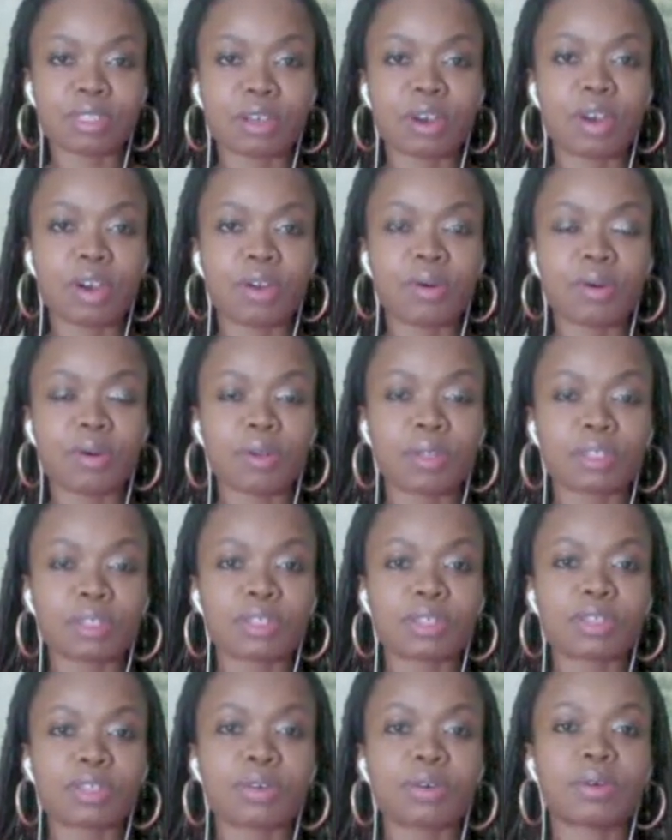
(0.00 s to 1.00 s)
are
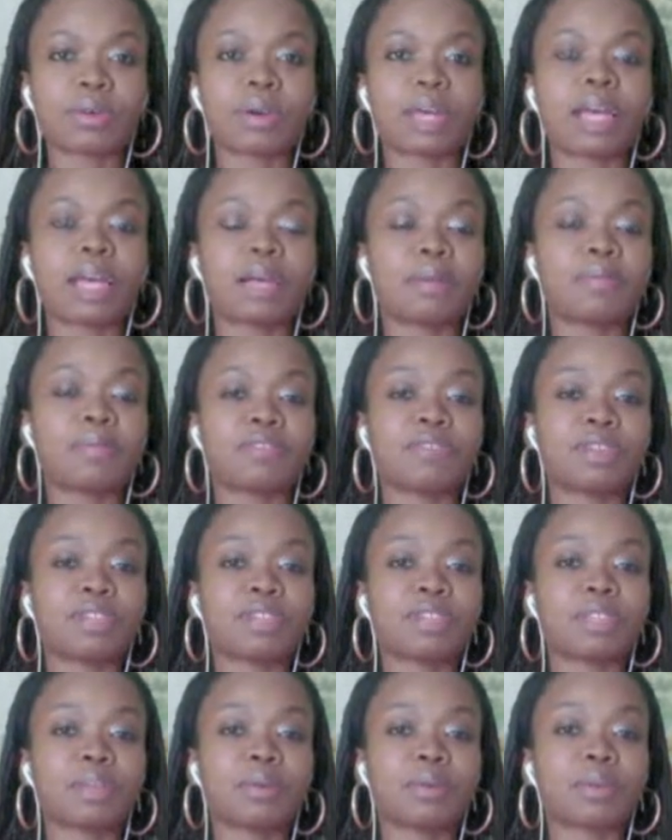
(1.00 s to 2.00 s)
also
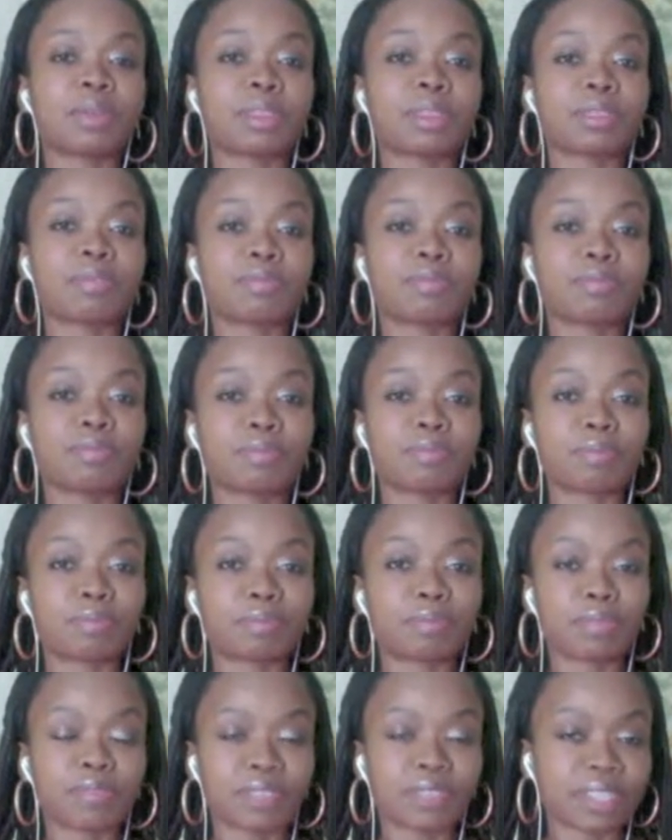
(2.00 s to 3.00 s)
helpful with
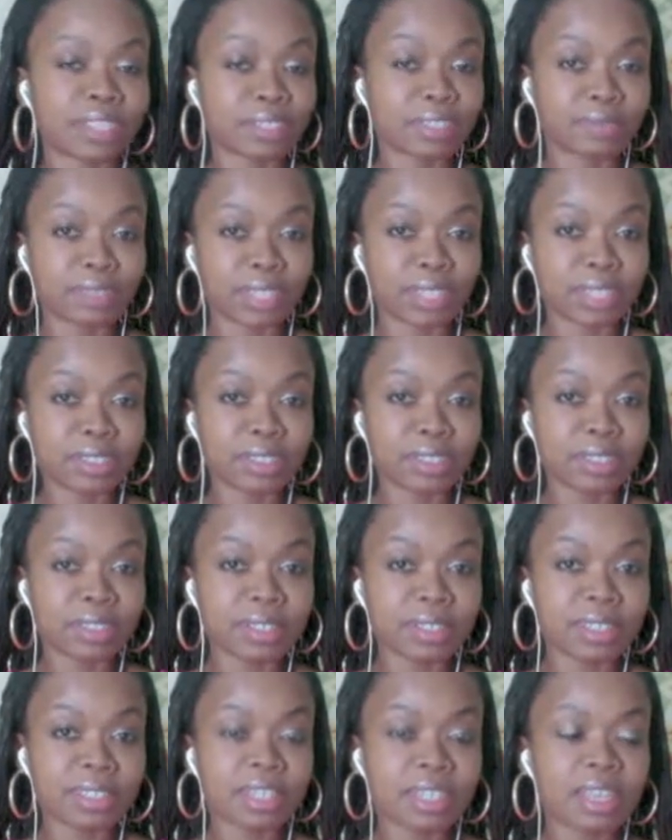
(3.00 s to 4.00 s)
preventing
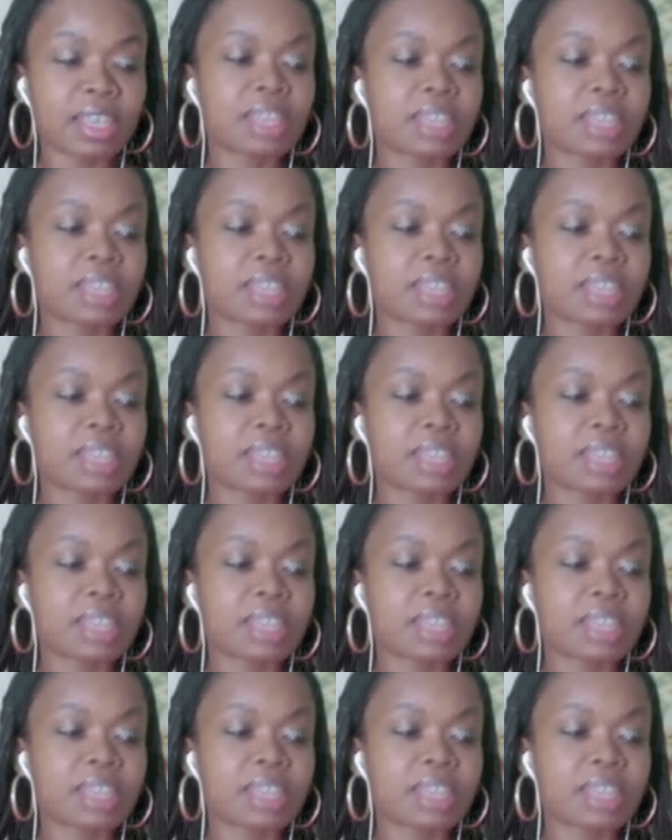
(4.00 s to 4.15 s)
wrinkles.